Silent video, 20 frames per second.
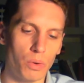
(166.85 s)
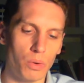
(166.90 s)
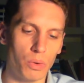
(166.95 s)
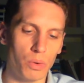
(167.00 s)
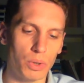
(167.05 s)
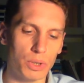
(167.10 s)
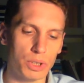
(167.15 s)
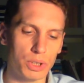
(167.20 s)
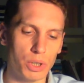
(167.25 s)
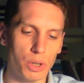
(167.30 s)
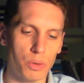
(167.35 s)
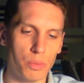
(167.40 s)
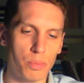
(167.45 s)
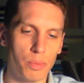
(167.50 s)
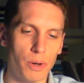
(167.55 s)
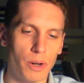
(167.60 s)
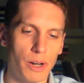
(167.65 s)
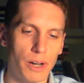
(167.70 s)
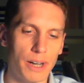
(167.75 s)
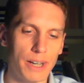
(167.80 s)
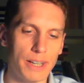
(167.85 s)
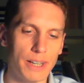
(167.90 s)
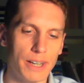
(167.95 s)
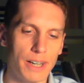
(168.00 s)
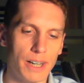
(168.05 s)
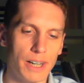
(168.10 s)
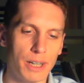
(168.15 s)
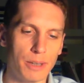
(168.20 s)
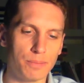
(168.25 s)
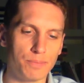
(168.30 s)
also by
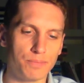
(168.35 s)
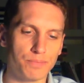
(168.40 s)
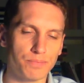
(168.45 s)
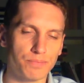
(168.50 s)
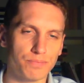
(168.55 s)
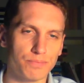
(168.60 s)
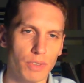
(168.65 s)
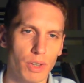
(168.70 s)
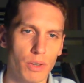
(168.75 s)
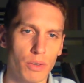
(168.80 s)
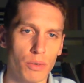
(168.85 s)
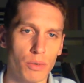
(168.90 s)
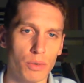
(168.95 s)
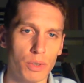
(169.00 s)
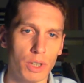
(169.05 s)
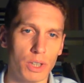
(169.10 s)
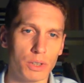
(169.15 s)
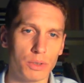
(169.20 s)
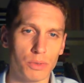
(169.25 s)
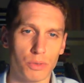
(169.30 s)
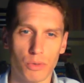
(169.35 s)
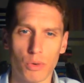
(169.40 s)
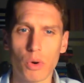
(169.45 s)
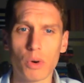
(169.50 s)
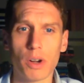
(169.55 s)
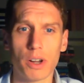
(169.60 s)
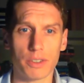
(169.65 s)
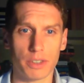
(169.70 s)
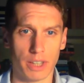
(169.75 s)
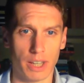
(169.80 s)

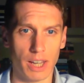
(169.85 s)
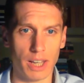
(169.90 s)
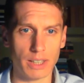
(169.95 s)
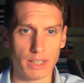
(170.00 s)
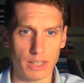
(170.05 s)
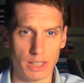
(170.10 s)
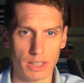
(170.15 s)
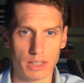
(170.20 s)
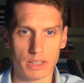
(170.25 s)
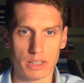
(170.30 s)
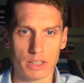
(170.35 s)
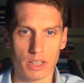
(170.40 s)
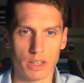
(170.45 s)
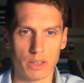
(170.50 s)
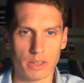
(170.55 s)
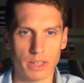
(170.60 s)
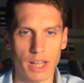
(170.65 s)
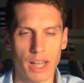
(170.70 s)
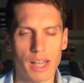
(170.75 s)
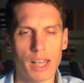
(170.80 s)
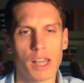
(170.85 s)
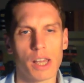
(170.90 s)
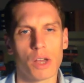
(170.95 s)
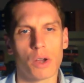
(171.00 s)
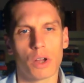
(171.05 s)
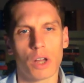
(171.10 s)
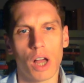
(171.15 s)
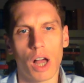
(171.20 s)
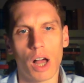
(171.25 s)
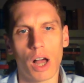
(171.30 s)
four other candidates, okay?
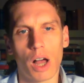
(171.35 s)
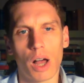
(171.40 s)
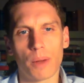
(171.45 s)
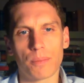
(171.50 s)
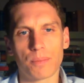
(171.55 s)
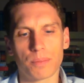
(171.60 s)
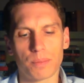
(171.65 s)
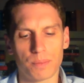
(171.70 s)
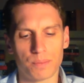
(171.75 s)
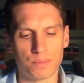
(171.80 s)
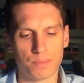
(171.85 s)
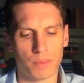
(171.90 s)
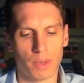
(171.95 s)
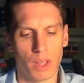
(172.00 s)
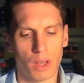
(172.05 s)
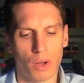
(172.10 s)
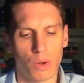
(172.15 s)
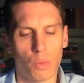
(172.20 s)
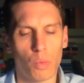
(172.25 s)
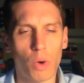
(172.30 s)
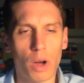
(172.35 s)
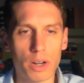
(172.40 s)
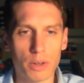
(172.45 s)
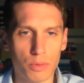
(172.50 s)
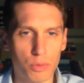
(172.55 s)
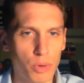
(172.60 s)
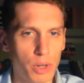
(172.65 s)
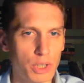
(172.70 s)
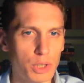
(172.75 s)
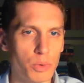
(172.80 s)
One
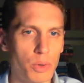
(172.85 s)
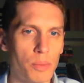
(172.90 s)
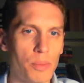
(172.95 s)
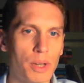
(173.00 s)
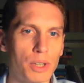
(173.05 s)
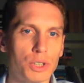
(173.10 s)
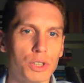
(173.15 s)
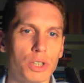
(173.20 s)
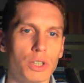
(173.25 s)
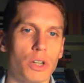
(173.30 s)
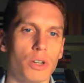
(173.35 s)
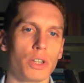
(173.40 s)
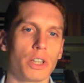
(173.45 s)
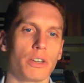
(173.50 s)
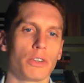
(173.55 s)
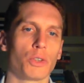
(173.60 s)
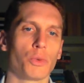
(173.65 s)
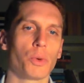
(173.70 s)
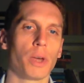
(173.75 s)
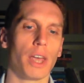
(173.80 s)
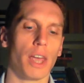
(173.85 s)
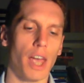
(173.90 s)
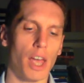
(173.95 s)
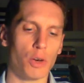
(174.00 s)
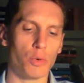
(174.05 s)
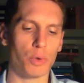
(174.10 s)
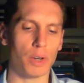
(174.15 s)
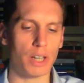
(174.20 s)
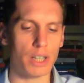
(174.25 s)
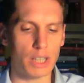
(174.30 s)
of which we mentioned earlier in the week,
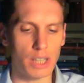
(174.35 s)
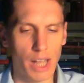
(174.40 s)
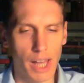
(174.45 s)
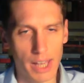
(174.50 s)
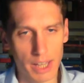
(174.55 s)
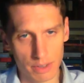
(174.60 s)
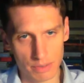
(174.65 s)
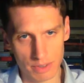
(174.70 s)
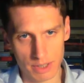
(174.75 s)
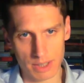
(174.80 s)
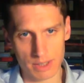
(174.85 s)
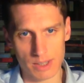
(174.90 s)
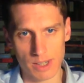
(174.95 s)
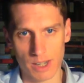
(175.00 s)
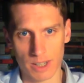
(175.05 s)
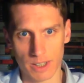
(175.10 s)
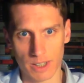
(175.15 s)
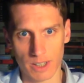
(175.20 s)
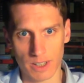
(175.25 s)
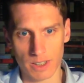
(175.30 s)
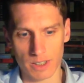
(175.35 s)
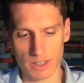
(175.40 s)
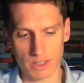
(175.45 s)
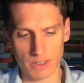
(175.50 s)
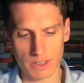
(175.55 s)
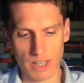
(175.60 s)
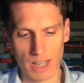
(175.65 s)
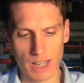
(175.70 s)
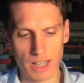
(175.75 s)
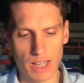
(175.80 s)
Henry Clay of Kentucky,
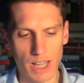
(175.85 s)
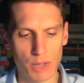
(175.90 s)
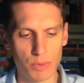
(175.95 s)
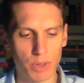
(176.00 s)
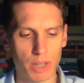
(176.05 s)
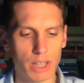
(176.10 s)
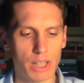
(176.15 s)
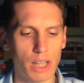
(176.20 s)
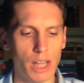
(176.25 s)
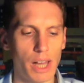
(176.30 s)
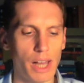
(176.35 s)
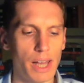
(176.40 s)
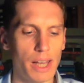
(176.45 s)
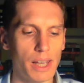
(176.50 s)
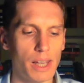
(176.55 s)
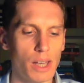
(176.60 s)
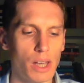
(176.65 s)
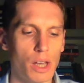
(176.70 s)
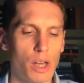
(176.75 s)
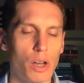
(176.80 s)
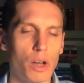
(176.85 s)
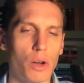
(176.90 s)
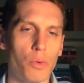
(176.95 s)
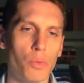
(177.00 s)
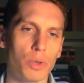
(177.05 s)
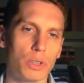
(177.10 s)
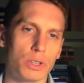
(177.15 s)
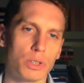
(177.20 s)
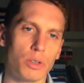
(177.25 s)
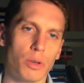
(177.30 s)
okay? And Henry Clay
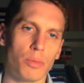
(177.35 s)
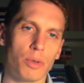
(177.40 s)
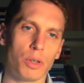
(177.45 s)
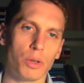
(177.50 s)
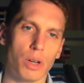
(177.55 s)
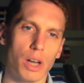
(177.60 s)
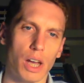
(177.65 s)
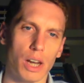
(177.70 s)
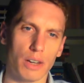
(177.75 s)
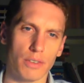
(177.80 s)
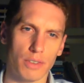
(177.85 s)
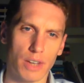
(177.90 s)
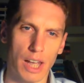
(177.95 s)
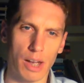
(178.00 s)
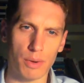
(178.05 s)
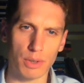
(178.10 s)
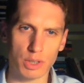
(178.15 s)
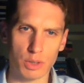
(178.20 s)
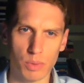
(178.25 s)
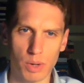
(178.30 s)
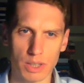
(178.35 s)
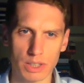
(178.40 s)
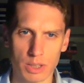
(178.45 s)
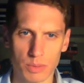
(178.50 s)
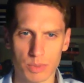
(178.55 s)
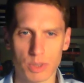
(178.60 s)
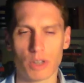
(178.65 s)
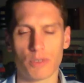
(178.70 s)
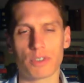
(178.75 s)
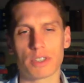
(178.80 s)
was someone who kind of characterized
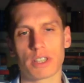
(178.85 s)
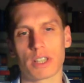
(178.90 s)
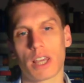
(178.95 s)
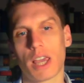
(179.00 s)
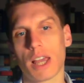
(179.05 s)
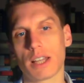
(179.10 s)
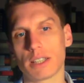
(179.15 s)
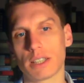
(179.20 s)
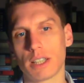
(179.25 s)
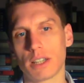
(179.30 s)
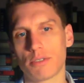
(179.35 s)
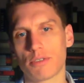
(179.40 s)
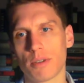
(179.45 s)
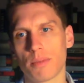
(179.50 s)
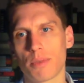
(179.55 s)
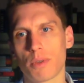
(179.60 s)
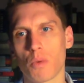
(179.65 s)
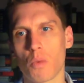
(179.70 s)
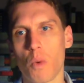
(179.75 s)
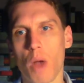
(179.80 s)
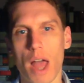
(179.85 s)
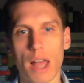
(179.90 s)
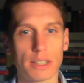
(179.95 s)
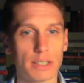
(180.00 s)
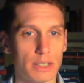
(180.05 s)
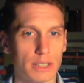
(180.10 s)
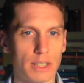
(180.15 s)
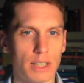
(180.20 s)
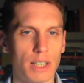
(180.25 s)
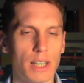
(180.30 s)
himself as the candidate from the
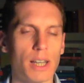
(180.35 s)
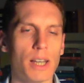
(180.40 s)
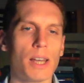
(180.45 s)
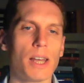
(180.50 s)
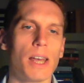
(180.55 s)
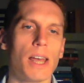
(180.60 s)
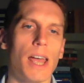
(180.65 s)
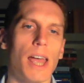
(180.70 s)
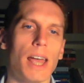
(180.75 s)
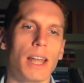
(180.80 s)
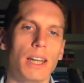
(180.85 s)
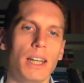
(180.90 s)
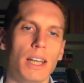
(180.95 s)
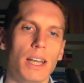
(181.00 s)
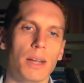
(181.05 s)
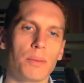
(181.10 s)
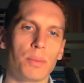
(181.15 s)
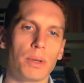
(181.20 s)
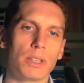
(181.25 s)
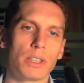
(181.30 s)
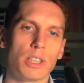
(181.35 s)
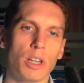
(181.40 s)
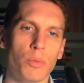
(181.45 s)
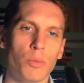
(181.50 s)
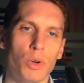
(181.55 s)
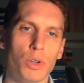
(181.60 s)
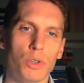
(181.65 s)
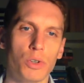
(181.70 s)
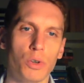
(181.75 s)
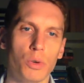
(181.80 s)
West, and he had been someone